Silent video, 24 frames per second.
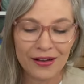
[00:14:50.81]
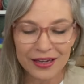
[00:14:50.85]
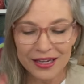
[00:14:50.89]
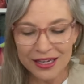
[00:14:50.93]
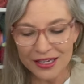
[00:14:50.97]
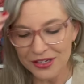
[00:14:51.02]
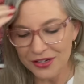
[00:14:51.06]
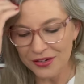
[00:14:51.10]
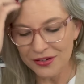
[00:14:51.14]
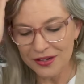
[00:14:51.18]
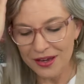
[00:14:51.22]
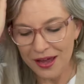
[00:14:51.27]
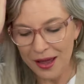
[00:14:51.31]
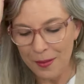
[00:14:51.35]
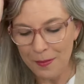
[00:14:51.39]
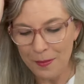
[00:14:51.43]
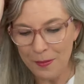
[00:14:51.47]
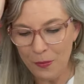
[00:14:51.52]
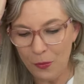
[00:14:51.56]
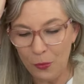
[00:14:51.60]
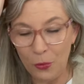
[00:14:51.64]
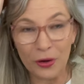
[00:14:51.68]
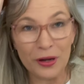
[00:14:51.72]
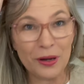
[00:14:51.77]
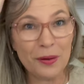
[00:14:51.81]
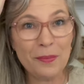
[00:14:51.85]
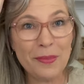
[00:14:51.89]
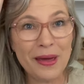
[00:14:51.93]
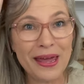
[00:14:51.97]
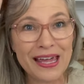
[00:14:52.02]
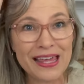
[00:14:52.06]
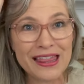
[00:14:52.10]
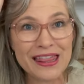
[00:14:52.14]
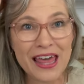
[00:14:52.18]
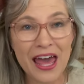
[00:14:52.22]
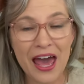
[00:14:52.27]
can you not want to
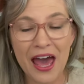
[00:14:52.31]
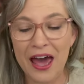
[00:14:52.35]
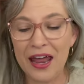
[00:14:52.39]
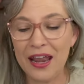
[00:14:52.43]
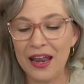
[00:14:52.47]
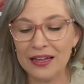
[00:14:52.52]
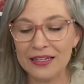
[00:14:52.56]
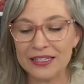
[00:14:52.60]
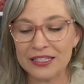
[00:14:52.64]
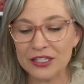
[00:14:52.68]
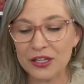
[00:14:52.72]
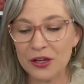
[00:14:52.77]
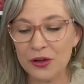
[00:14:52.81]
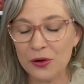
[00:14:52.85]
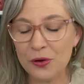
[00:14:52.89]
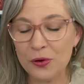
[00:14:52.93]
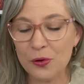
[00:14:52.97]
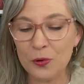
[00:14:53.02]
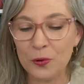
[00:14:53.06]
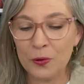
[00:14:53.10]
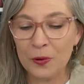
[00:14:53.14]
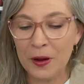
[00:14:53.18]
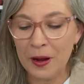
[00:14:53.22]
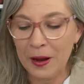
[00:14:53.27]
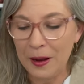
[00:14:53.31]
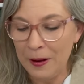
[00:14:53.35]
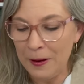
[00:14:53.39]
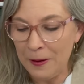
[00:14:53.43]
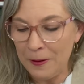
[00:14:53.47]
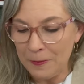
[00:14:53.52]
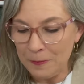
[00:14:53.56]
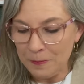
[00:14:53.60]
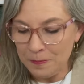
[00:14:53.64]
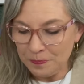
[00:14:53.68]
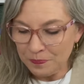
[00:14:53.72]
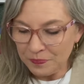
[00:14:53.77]
make that? So
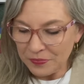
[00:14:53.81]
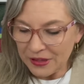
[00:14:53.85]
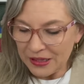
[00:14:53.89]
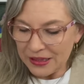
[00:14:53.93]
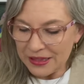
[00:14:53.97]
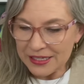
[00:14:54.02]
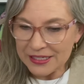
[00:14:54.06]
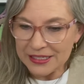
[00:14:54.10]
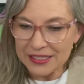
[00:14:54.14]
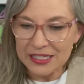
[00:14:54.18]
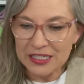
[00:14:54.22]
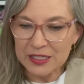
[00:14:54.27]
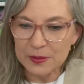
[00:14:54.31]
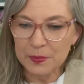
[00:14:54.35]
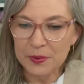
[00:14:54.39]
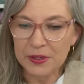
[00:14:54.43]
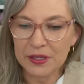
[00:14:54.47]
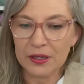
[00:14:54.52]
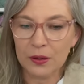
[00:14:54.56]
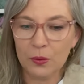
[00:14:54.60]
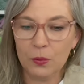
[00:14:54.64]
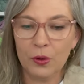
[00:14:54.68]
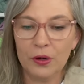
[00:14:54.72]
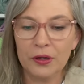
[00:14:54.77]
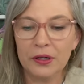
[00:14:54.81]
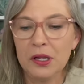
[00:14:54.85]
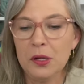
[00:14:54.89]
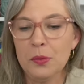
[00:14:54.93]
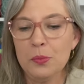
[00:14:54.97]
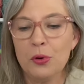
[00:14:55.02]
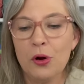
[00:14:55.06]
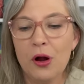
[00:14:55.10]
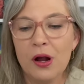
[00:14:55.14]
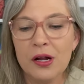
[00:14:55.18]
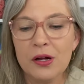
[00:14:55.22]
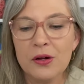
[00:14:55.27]
this has been a work in
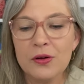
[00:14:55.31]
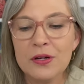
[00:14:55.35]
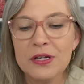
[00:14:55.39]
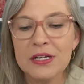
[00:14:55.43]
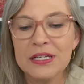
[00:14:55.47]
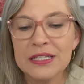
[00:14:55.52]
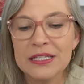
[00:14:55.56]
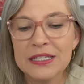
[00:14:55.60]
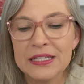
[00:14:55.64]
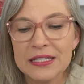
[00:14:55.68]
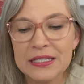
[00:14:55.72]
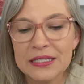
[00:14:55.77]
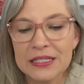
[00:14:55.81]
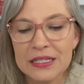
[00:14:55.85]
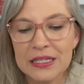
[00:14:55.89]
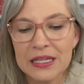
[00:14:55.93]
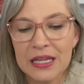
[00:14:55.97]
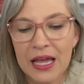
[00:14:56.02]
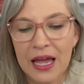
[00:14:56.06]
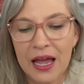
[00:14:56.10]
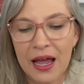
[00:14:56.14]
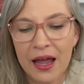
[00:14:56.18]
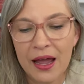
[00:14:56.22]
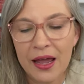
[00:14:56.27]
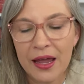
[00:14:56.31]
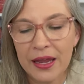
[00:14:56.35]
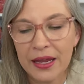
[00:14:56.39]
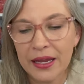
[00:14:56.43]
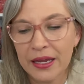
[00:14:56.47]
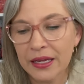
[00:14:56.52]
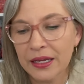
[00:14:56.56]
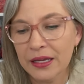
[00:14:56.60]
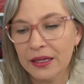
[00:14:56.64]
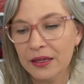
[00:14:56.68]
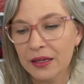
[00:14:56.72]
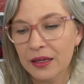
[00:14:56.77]
progress.
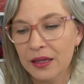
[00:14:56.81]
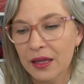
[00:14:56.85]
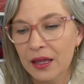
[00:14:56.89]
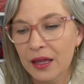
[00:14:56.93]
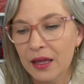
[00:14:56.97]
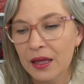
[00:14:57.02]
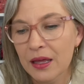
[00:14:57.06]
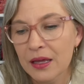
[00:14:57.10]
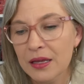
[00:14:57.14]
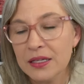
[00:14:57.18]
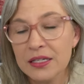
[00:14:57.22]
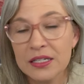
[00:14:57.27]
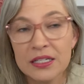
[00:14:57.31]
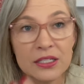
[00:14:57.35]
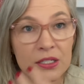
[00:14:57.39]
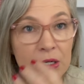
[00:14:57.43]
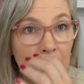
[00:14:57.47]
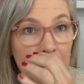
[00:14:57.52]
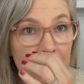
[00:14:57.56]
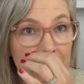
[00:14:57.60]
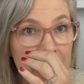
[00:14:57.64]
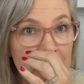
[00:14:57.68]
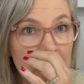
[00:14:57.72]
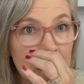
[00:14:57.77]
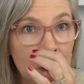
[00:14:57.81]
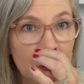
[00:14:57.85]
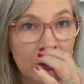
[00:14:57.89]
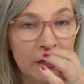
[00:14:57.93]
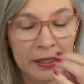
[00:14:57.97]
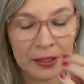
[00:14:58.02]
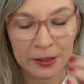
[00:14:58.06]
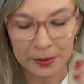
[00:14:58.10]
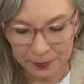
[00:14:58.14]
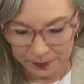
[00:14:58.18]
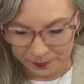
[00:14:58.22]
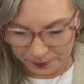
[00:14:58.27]
I started on
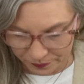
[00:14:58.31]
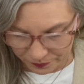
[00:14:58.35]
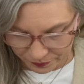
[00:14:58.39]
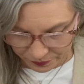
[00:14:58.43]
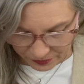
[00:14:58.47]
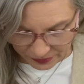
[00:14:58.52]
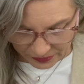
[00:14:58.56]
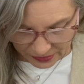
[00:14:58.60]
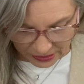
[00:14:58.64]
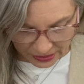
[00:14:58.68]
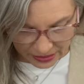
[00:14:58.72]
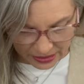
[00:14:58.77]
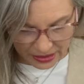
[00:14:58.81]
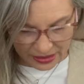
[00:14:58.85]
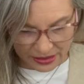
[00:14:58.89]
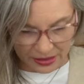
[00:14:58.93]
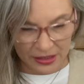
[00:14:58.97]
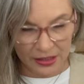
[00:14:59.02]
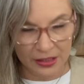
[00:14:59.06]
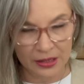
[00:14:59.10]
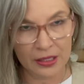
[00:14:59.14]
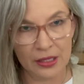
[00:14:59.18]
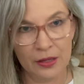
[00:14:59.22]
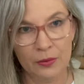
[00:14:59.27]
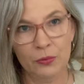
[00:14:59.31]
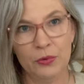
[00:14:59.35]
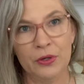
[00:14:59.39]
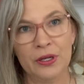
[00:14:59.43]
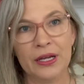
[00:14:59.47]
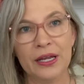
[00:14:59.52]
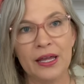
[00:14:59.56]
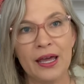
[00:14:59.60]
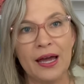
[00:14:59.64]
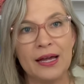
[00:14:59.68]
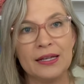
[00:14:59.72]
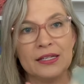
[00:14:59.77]
it and then, then when I
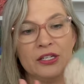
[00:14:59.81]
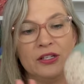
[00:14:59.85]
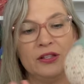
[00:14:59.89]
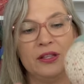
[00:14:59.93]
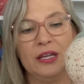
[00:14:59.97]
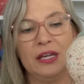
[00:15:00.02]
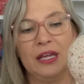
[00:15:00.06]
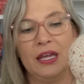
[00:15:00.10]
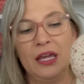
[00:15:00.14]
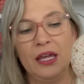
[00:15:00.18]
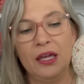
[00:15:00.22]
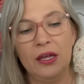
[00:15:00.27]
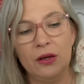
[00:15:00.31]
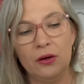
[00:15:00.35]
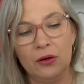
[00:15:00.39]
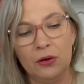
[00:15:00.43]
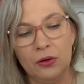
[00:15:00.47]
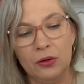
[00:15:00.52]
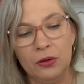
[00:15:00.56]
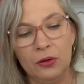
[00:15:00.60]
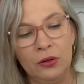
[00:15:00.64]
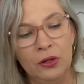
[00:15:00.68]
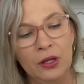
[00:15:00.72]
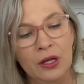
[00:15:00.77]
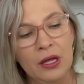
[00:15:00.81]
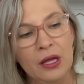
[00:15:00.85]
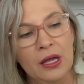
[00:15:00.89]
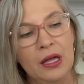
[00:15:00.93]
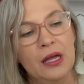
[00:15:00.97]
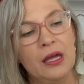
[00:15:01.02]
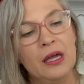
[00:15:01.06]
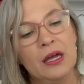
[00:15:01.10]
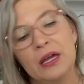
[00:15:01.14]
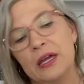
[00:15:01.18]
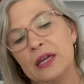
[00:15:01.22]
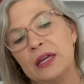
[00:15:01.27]
got to the heel,
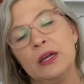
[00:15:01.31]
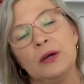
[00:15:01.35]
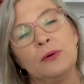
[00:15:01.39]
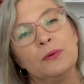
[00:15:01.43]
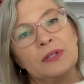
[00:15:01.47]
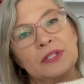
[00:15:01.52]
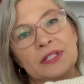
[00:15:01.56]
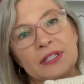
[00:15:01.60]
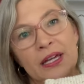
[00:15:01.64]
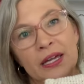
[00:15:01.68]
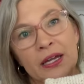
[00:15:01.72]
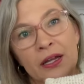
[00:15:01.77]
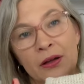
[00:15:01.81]
it was like,